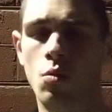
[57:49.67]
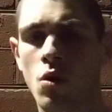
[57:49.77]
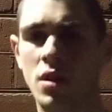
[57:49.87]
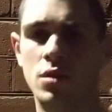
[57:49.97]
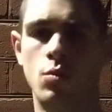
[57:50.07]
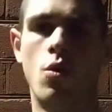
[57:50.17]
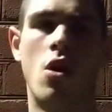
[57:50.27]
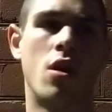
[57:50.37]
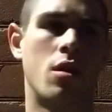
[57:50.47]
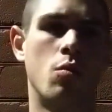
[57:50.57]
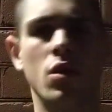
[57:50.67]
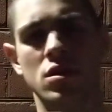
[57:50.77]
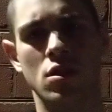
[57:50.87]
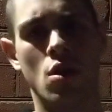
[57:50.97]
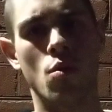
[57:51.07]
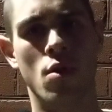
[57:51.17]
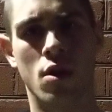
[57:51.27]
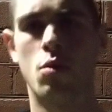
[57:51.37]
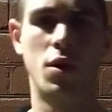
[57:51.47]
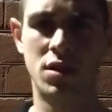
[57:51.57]
What is work and what is not
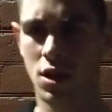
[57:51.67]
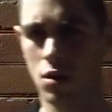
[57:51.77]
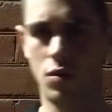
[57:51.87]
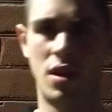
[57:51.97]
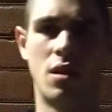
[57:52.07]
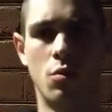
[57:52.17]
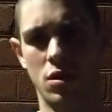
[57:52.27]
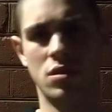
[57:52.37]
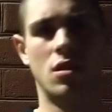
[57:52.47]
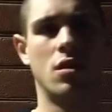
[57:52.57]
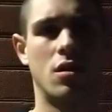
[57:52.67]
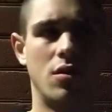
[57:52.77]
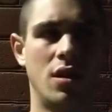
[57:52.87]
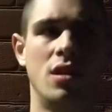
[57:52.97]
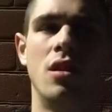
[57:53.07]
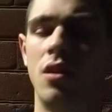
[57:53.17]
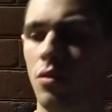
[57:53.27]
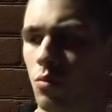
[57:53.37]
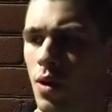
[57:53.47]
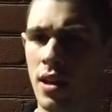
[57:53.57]
work, what is a career and what is not a career,
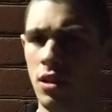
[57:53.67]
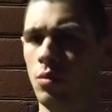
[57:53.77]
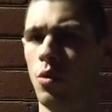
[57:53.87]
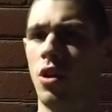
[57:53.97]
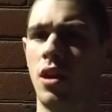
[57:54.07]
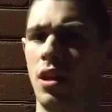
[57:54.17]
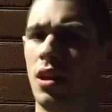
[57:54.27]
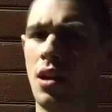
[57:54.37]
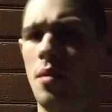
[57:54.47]
when are you working?